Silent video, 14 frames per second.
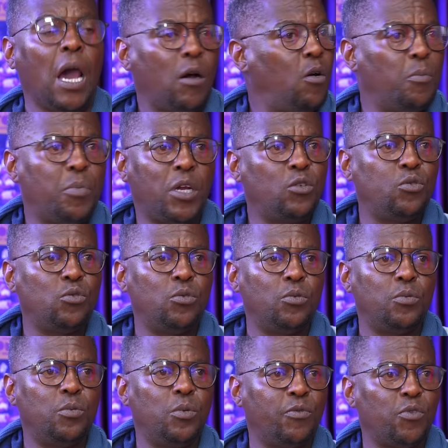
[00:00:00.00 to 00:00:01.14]
Compared
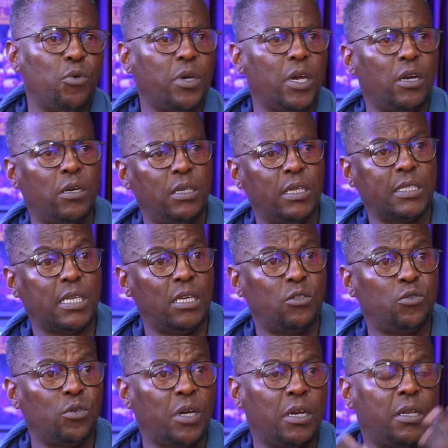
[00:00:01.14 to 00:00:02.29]
to, if you look at in the
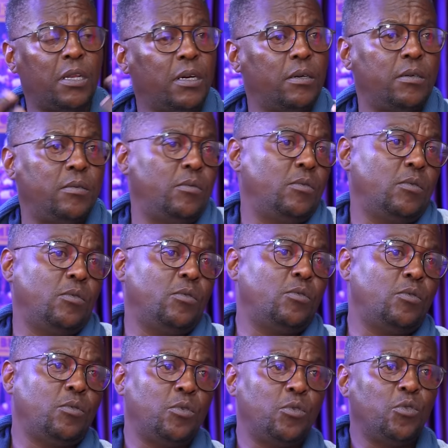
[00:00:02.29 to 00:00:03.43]
States, look at the
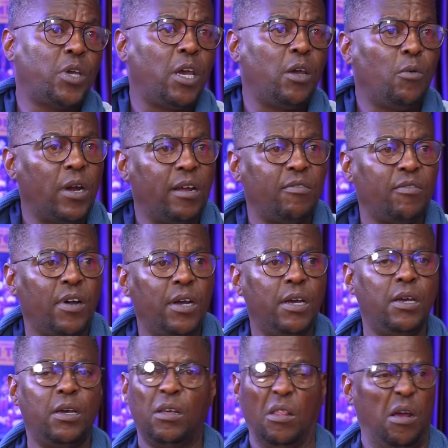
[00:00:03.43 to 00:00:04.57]
UK, whatever.
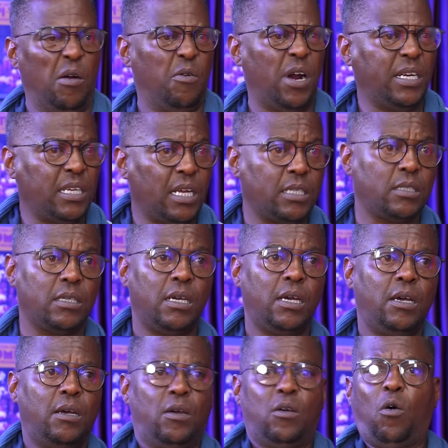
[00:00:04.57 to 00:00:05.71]
There are writers
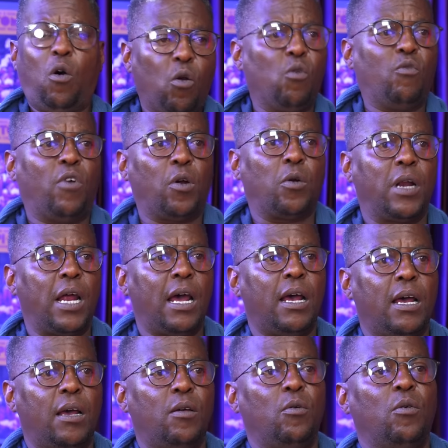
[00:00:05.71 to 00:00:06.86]
all over.
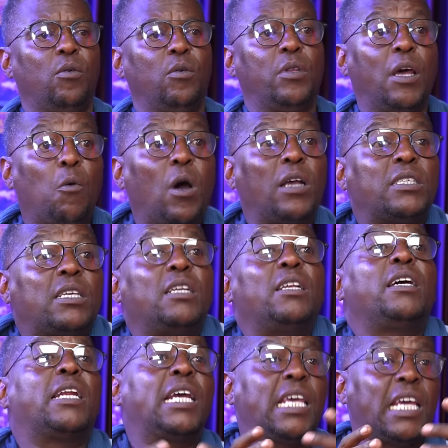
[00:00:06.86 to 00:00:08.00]
Rona, the ones,
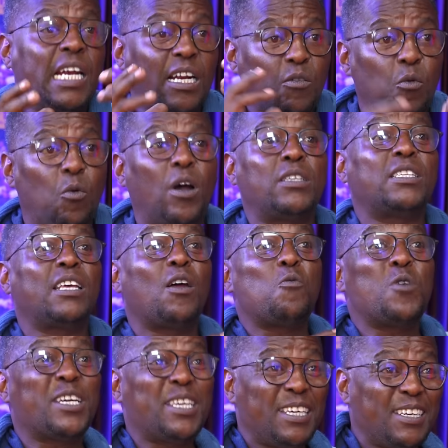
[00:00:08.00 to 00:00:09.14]
ones that are
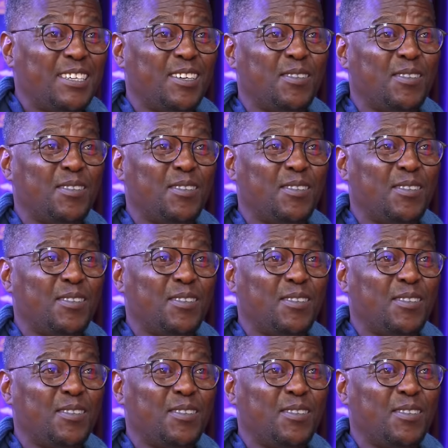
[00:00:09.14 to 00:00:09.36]
working,